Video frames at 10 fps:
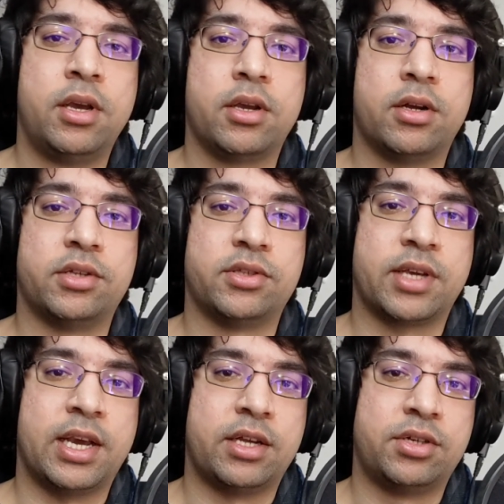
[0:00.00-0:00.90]
You can also
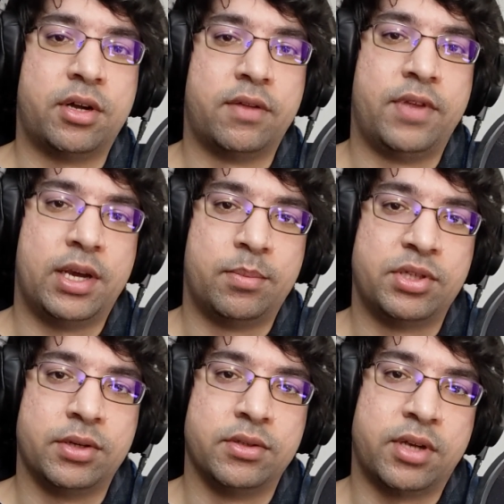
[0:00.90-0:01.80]
catch all of the
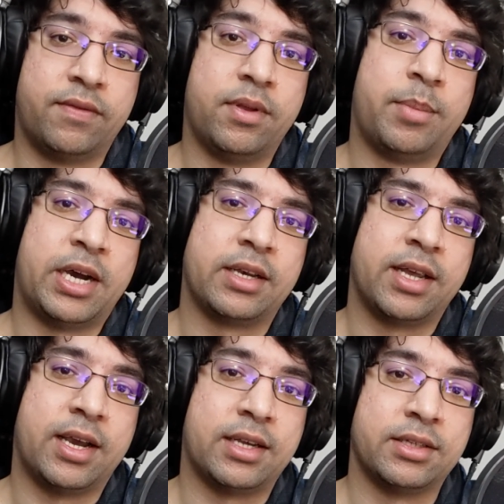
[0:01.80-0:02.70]
episodes of the
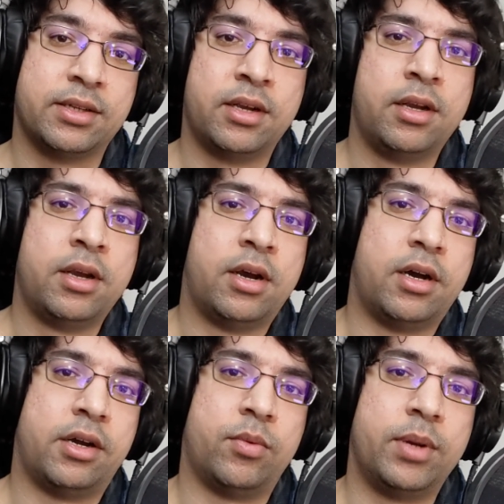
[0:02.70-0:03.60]
podcast
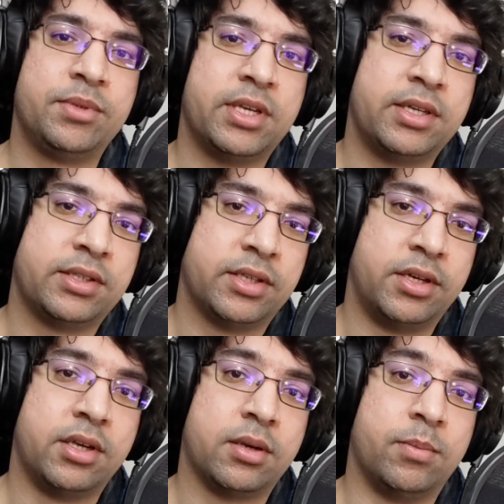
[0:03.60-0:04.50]
on our website,
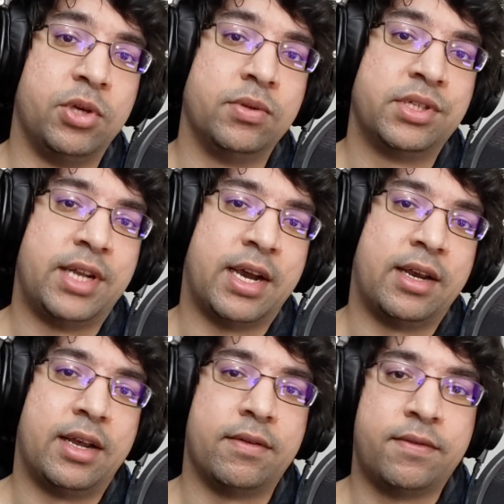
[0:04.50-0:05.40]

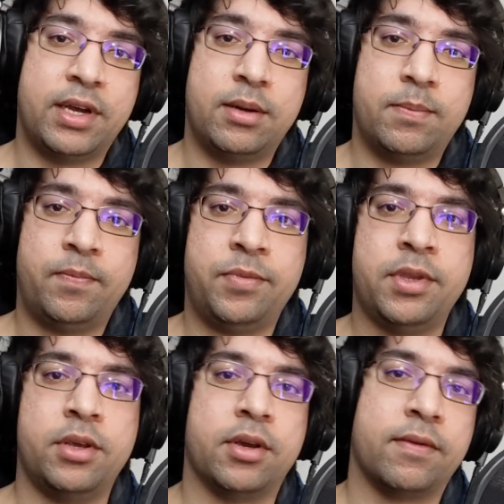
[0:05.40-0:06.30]
sunnycommutes.fm.
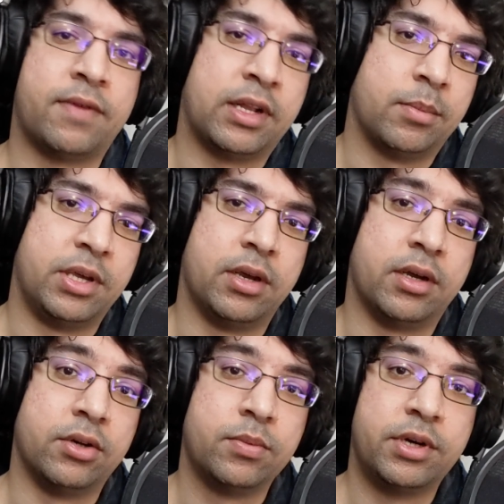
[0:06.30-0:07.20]
You can follow me
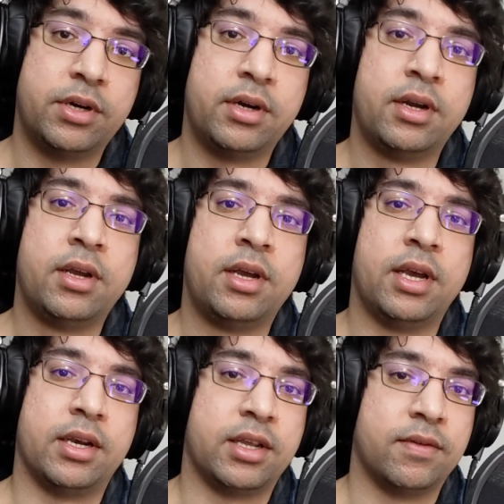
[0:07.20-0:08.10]
on Twitter
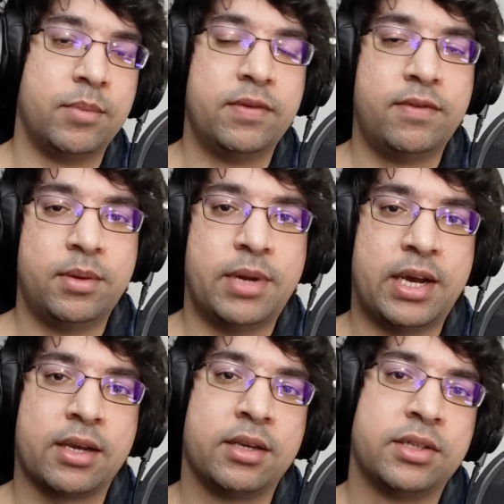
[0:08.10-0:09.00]
and give me
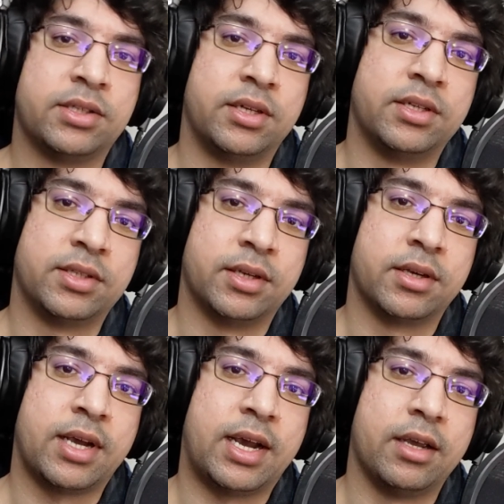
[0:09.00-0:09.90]
feedback,
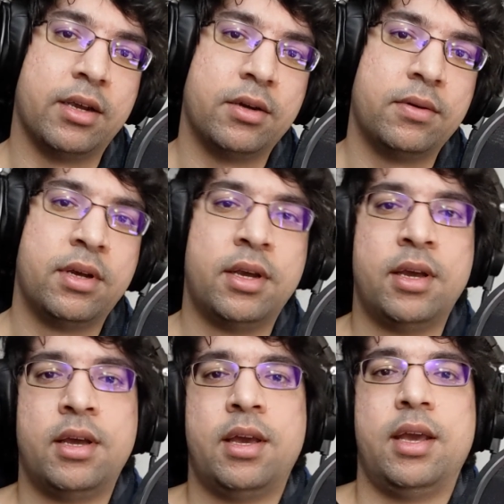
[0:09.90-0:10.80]
sunnysyncIO,
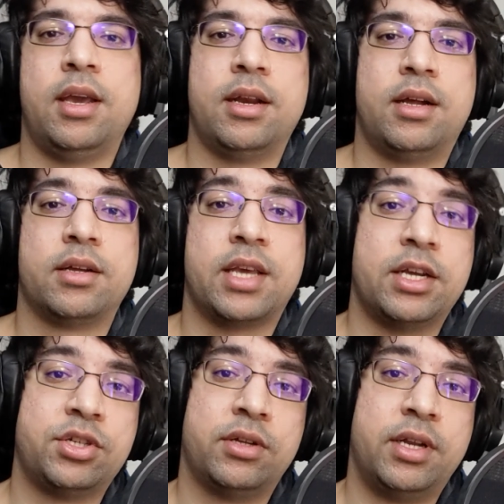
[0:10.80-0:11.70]
and I'll
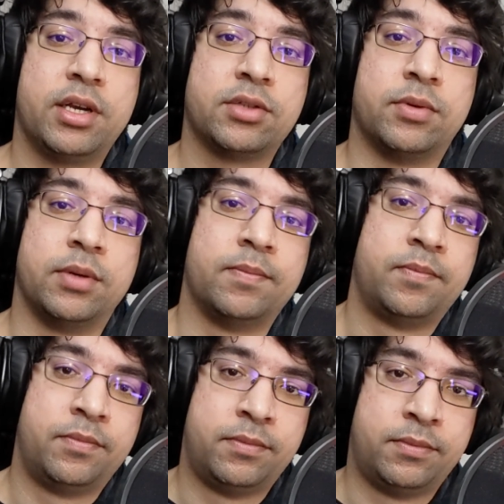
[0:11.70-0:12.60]
catch you on the next one.
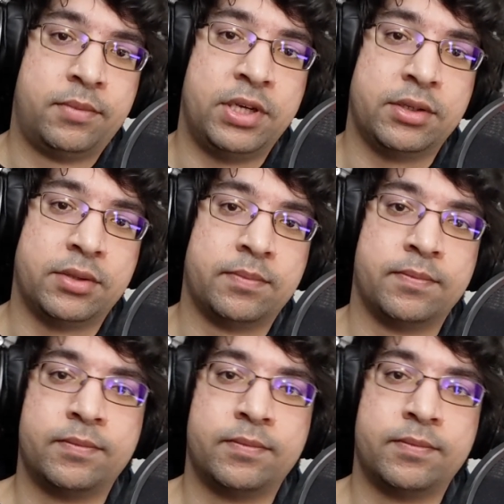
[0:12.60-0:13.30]
Peace.